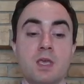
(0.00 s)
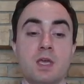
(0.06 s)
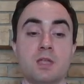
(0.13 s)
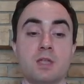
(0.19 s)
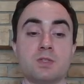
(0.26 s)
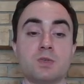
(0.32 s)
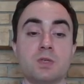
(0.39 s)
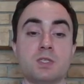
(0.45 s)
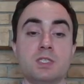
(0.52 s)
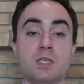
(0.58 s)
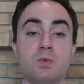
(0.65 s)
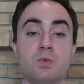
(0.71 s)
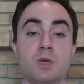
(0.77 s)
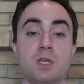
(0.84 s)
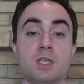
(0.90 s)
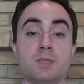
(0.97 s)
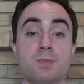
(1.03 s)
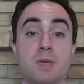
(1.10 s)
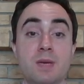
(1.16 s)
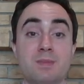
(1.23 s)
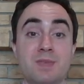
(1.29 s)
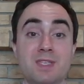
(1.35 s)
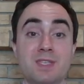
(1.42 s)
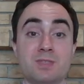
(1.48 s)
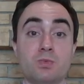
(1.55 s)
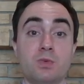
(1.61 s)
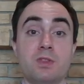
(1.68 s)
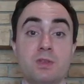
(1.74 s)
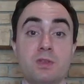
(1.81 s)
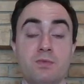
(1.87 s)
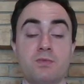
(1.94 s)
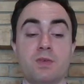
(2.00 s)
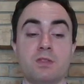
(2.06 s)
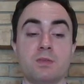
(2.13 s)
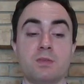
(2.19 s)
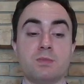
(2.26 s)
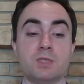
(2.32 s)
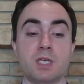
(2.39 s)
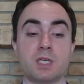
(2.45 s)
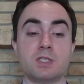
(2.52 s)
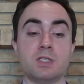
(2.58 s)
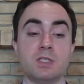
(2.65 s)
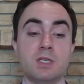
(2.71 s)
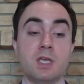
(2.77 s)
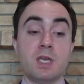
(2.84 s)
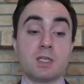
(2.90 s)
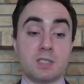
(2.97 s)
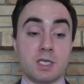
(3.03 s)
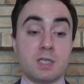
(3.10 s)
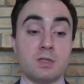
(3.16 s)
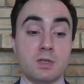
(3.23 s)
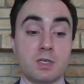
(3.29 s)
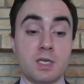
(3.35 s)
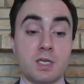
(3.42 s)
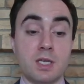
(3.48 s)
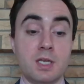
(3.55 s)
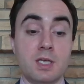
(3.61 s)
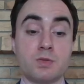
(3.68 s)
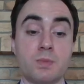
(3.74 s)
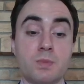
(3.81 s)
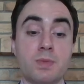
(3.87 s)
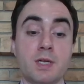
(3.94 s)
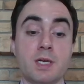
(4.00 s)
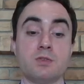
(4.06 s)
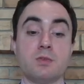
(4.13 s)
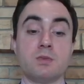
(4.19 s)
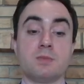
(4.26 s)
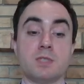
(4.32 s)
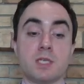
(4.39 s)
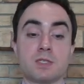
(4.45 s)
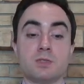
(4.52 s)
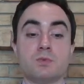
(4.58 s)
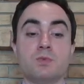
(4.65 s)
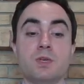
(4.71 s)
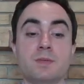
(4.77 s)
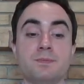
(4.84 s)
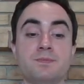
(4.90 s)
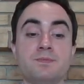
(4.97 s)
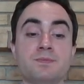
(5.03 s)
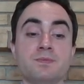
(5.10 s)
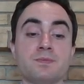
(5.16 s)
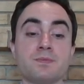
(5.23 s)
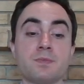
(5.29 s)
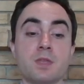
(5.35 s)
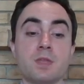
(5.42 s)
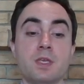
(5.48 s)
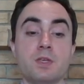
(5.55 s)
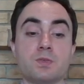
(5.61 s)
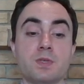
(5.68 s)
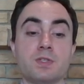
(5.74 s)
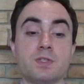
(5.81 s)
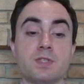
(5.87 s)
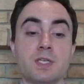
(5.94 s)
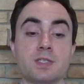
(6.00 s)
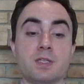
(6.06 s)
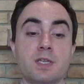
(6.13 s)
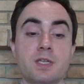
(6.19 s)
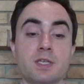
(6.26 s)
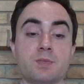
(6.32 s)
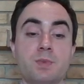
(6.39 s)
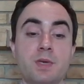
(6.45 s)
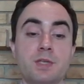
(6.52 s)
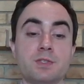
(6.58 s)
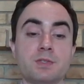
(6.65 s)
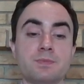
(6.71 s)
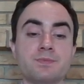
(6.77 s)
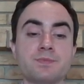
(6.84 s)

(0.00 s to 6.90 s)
And so to see what his problem is with the faith objection, take a look at his reply to objection 1. Here's what he says on the next page.